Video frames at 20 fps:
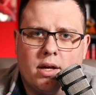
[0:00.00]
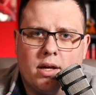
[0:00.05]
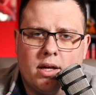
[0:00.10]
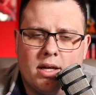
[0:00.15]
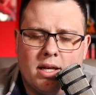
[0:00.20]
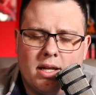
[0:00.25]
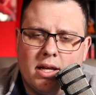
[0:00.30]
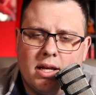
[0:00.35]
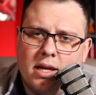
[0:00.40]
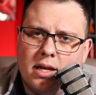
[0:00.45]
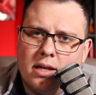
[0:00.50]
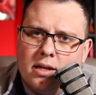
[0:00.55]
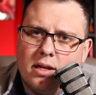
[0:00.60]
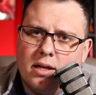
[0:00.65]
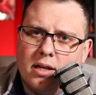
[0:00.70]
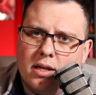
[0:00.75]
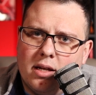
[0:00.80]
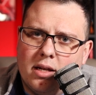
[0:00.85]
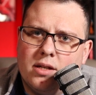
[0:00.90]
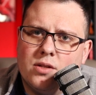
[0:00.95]
it,
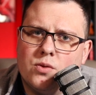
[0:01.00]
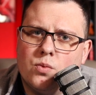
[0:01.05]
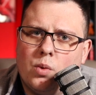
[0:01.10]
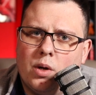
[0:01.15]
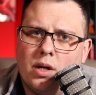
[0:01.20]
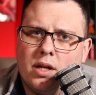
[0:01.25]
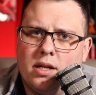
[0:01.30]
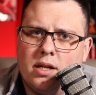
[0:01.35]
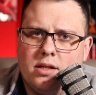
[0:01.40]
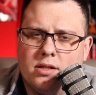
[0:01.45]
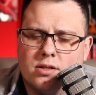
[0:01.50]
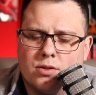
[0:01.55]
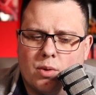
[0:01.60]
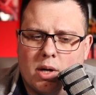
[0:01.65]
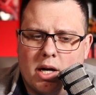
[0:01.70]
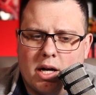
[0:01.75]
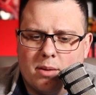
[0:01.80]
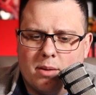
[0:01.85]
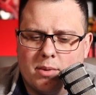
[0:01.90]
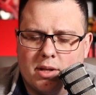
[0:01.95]
it is what it is, right?